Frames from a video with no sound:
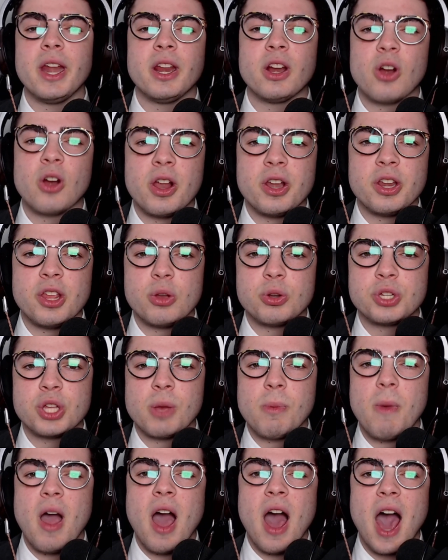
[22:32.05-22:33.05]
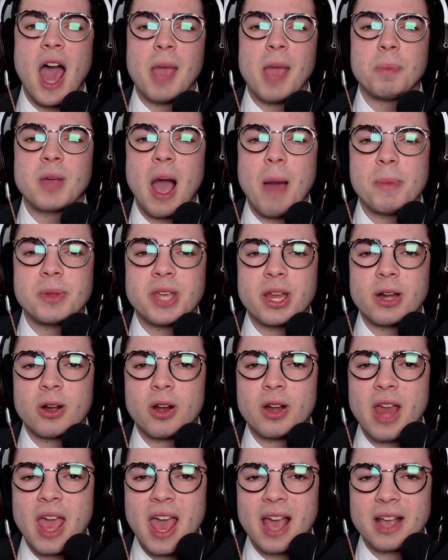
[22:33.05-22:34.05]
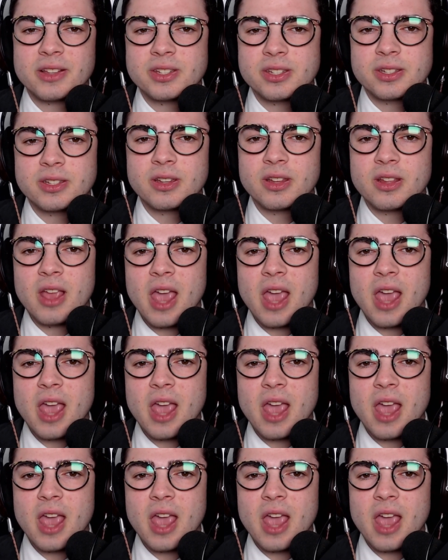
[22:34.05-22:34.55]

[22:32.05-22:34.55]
here on YouTube, Hype Commentator on X.